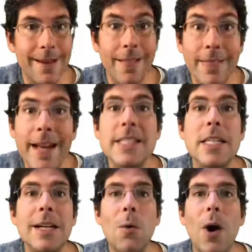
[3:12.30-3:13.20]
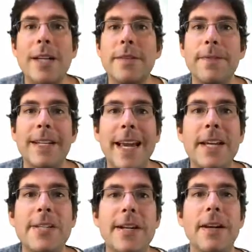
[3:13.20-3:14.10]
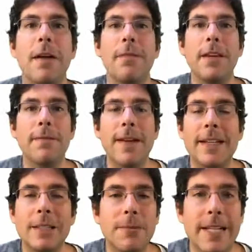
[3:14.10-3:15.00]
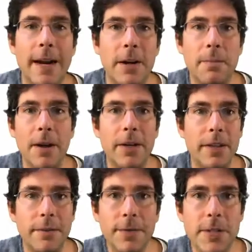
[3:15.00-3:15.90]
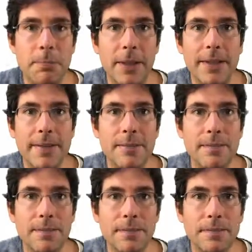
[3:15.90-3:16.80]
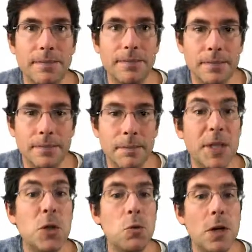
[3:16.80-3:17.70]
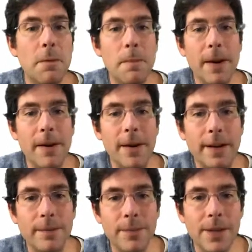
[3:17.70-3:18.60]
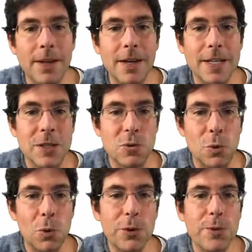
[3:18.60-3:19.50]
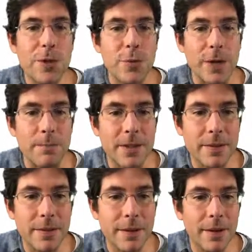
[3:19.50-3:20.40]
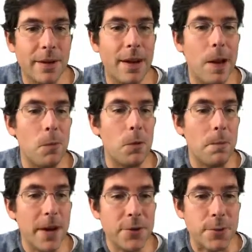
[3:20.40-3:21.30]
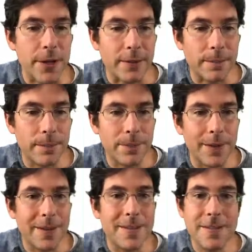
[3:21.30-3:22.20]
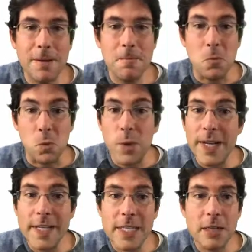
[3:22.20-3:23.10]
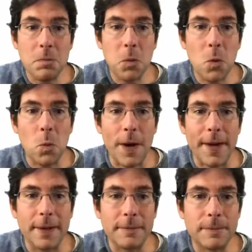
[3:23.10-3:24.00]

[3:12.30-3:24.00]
That's a quantification of the effect that we cared about in the first place, because we're comparing a control to a treatment, and we're measuring some reasonable way